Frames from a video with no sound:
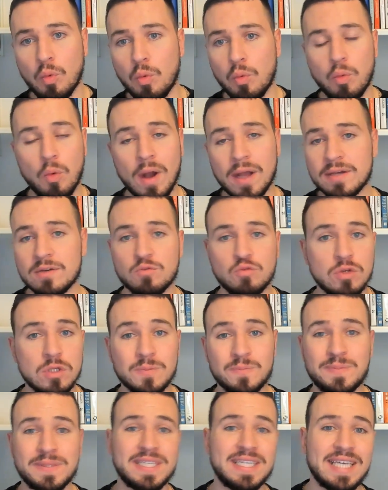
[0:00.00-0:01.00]
one will
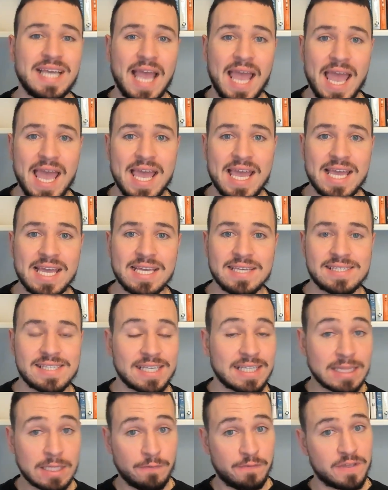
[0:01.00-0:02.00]
be a
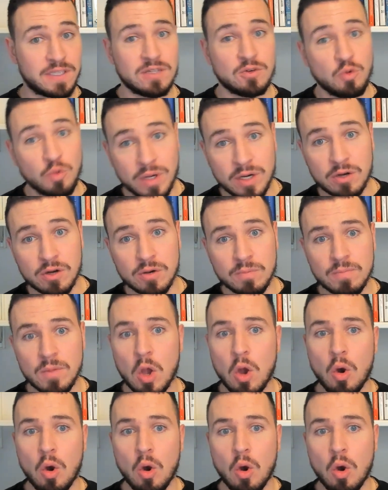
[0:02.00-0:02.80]
significant winner